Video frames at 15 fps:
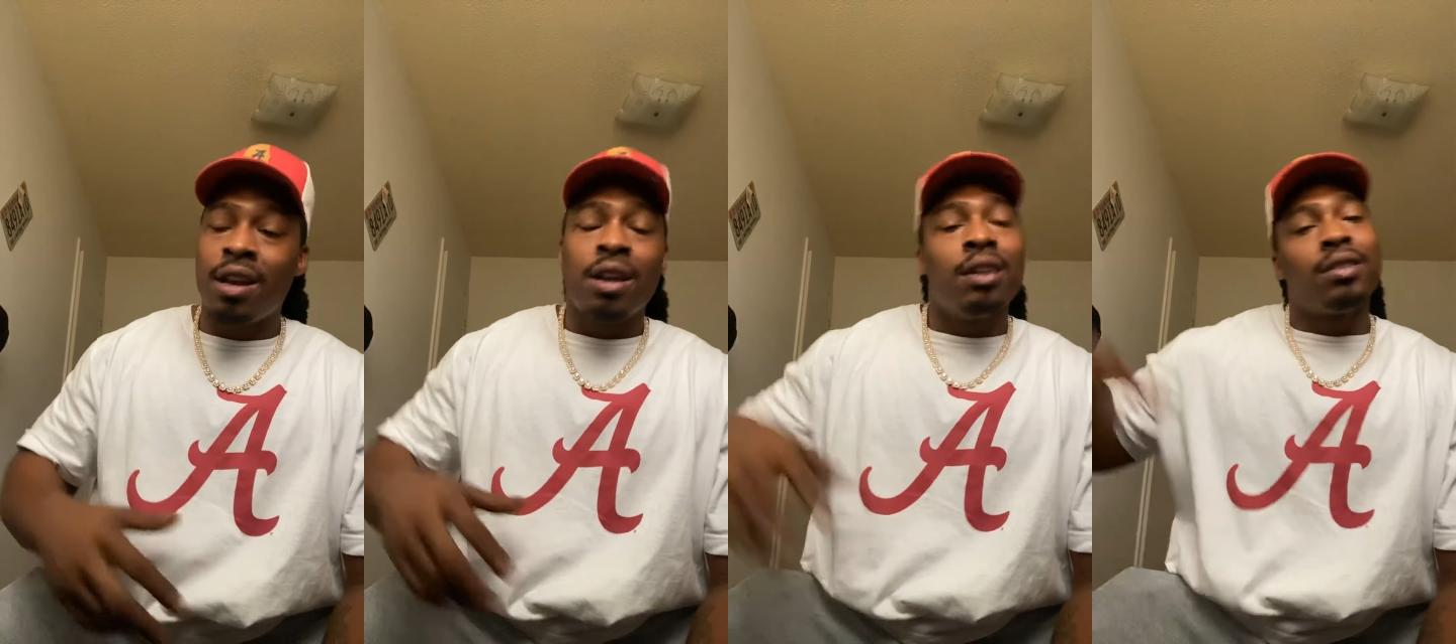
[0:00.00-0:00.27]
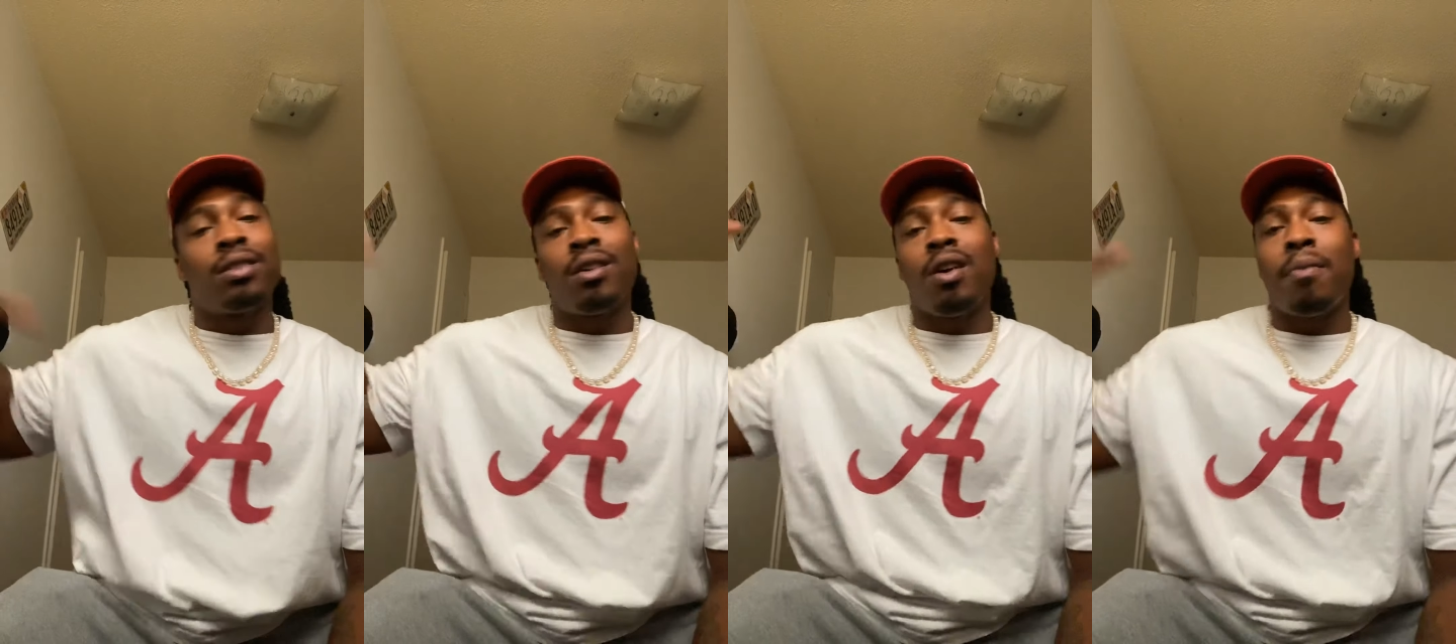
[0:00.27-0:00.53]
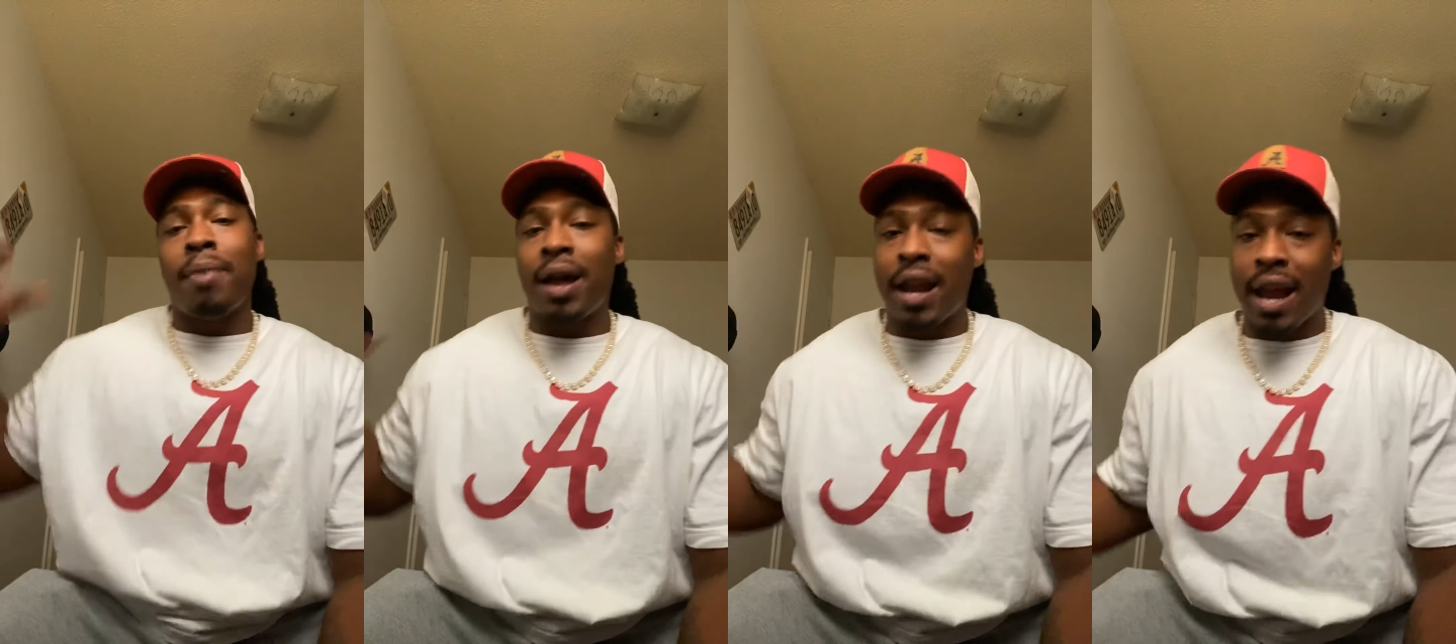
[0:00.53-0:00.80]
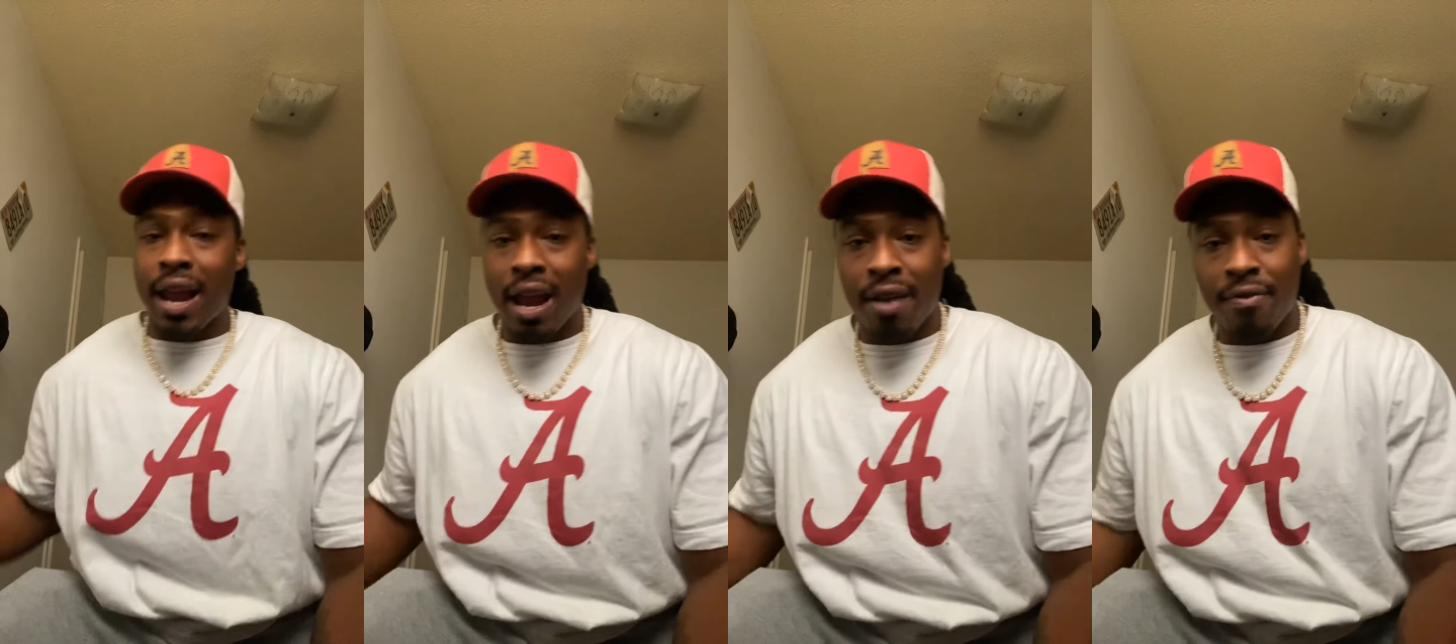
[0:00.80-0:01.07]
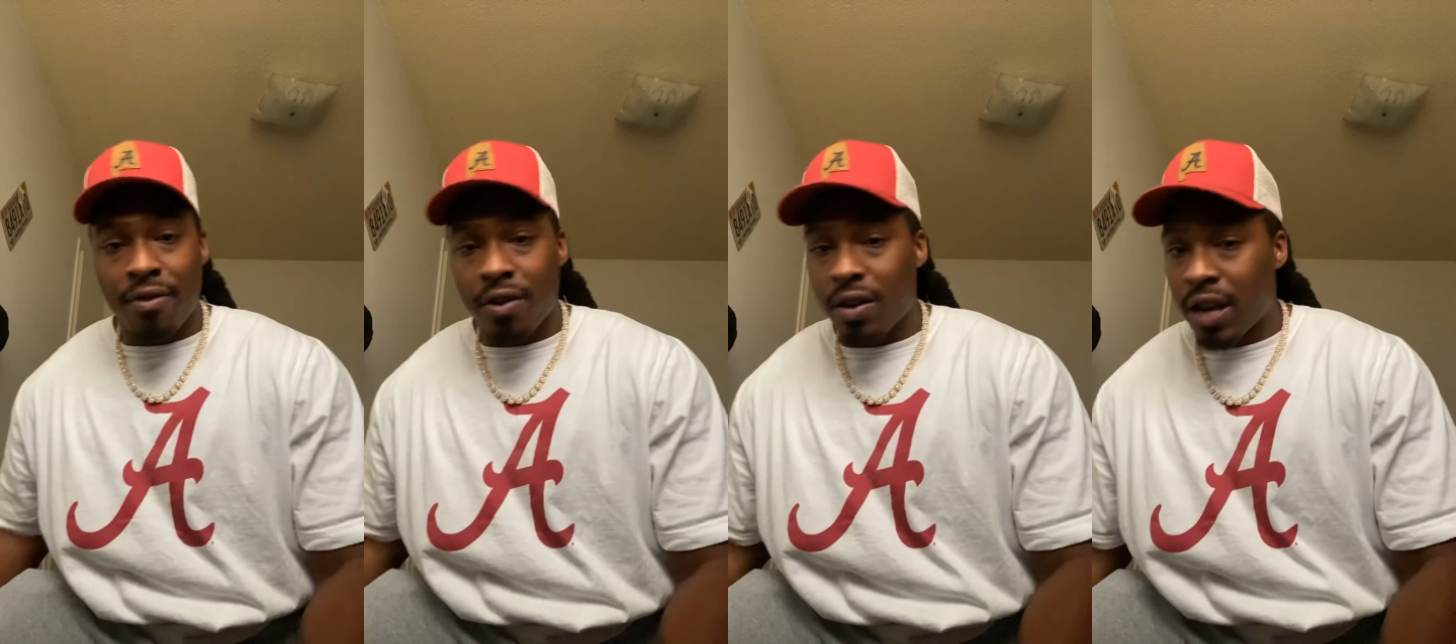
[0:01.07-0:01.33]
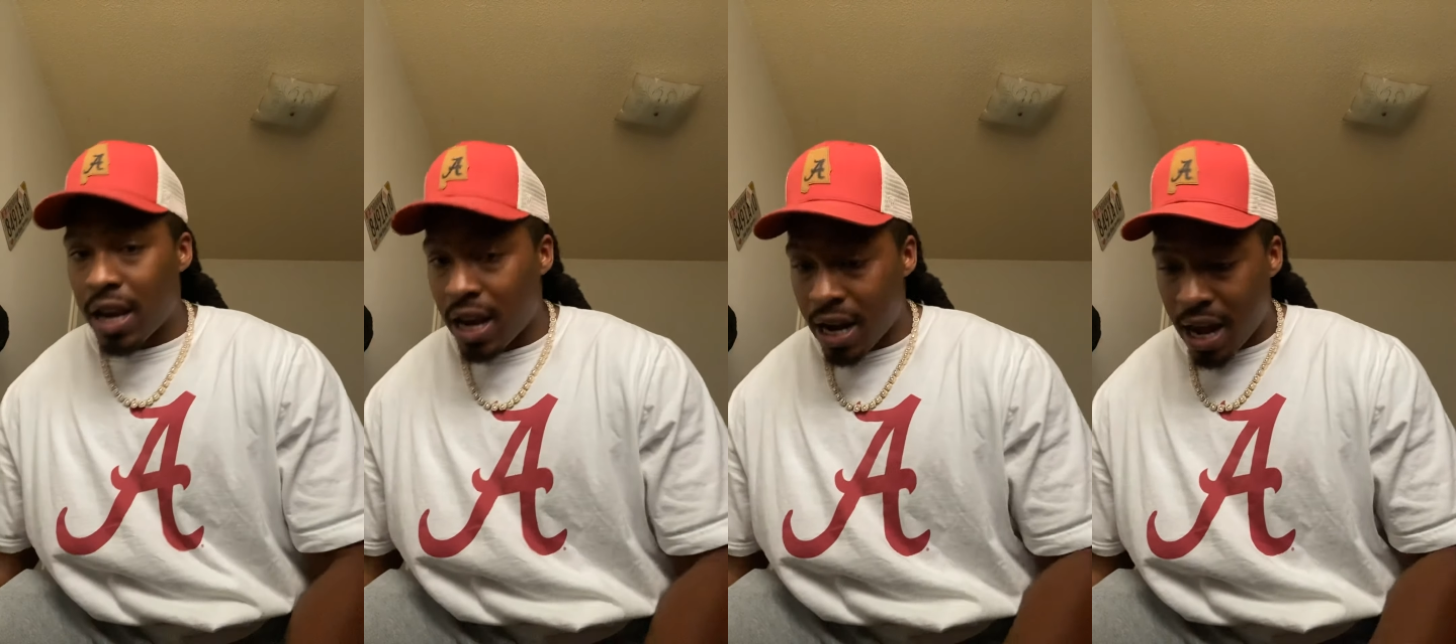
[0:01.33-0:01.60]
some I done had for a
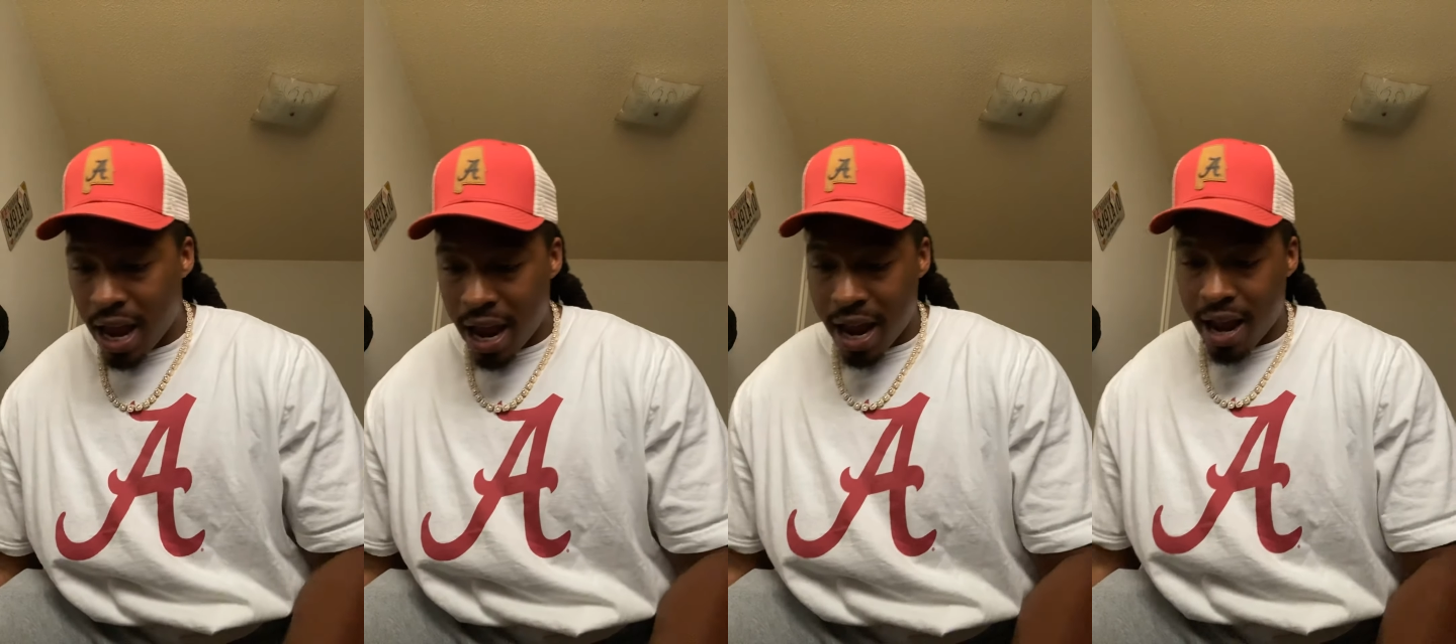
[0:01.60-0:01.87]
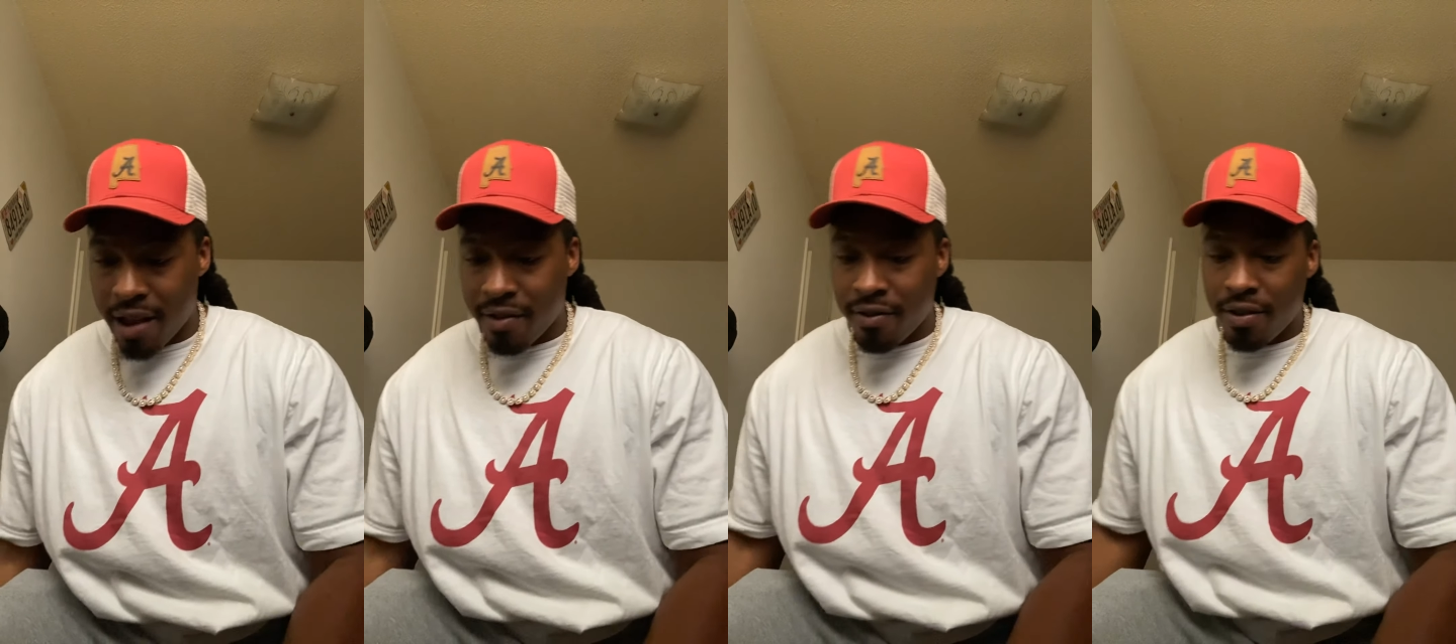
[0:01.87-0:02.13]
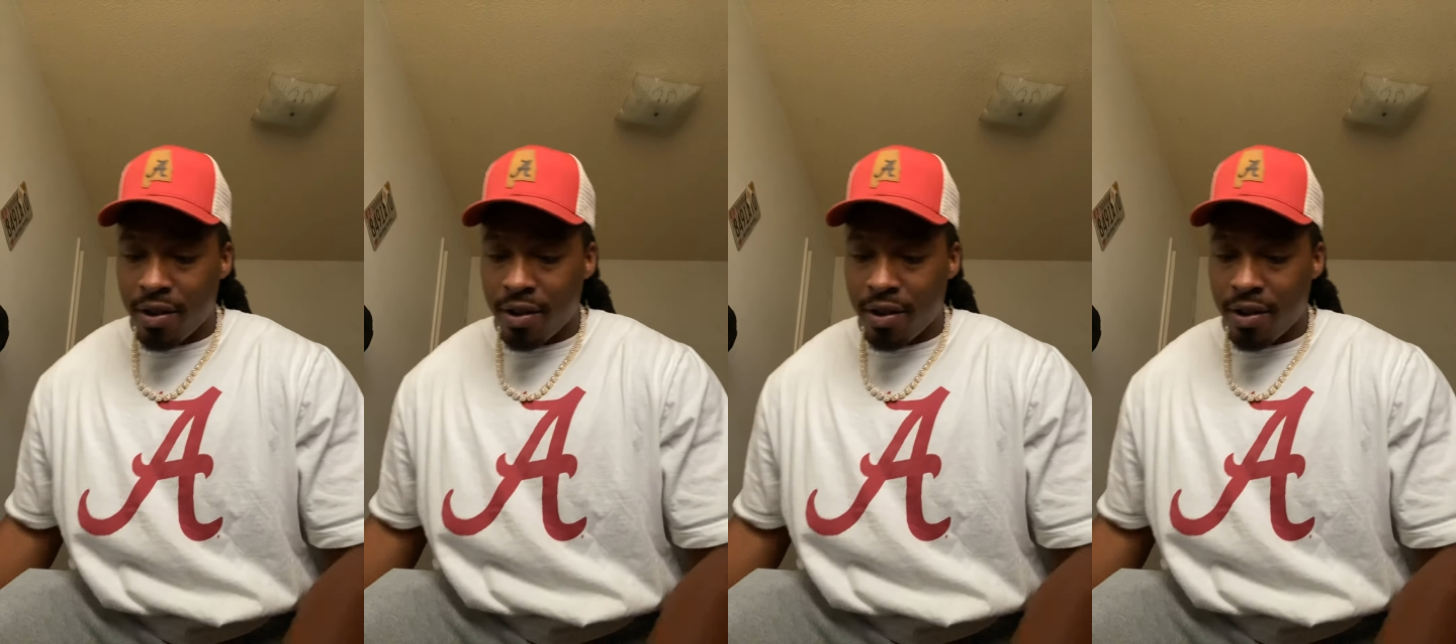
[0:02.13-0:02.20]
year and a half.